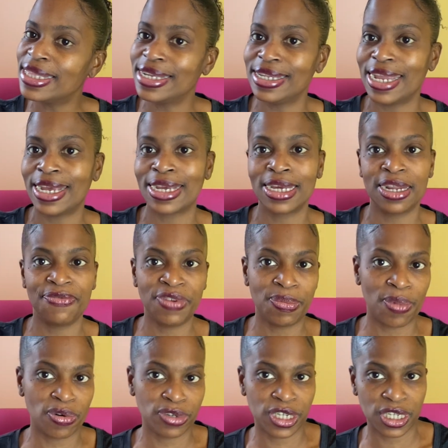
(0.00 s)
of the negative
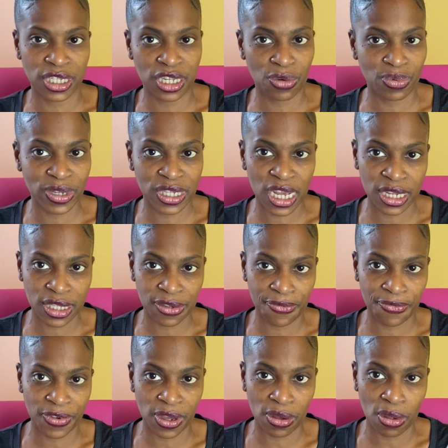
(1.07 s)
emotions that we tend to
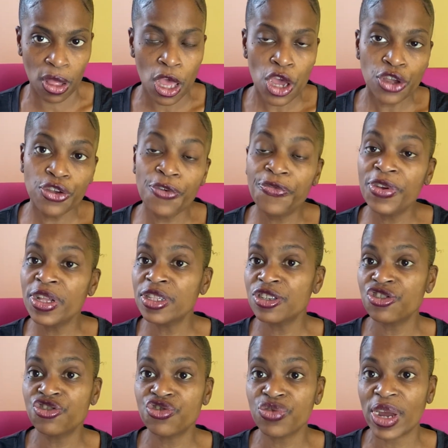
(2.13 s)
feel. You're
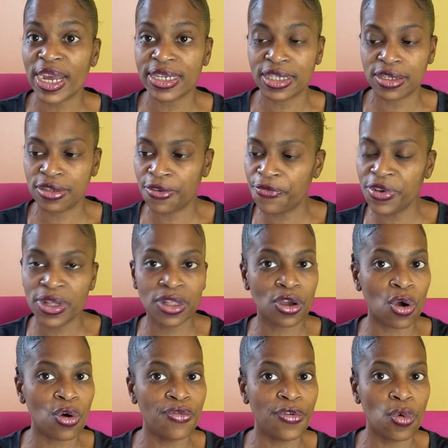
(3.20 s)
feeling stressed, you're
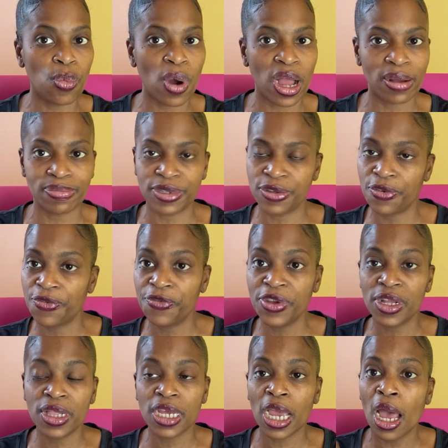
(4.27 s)
feeling overwhelmed, you're
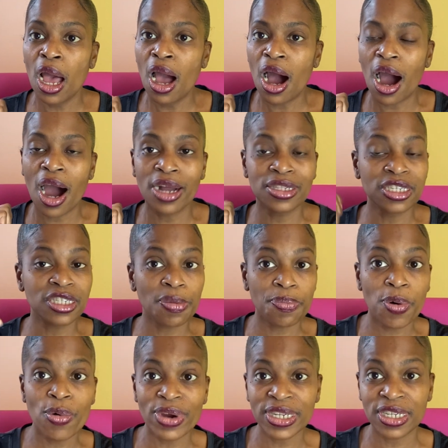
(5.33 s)
feeling
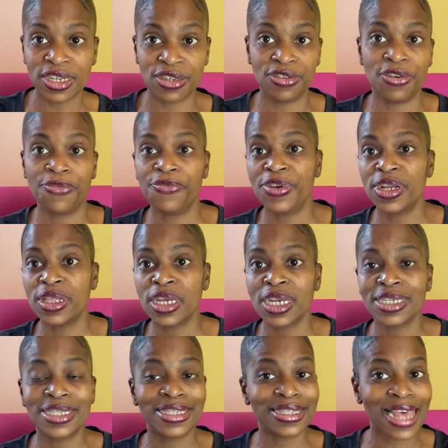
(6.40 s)
disappointed, you're
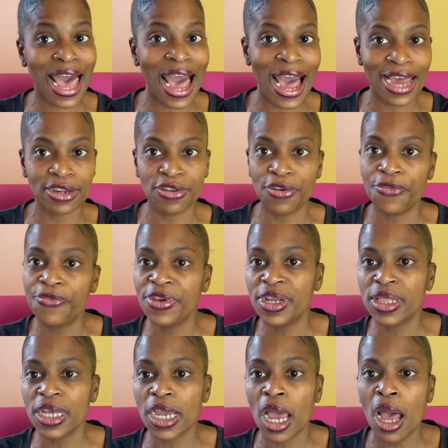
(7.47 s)
feeling sad, you're
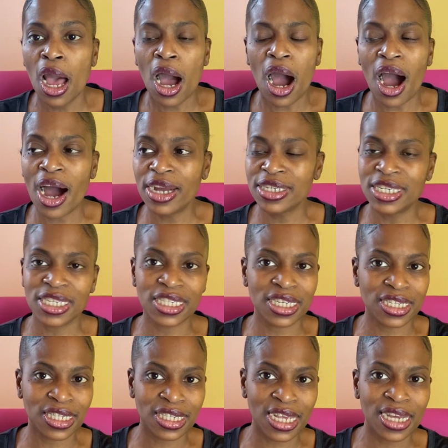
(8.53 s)
feeling just
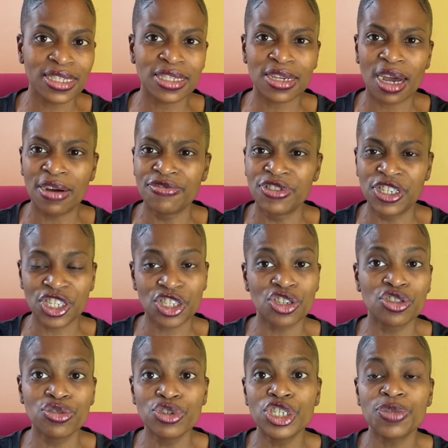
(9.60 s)
a sense of
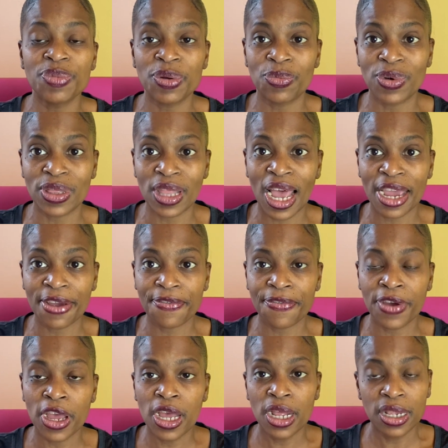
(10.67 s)
disillusionment with life.
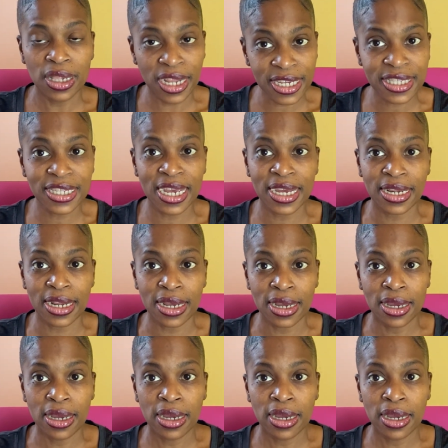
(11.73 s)
Listen,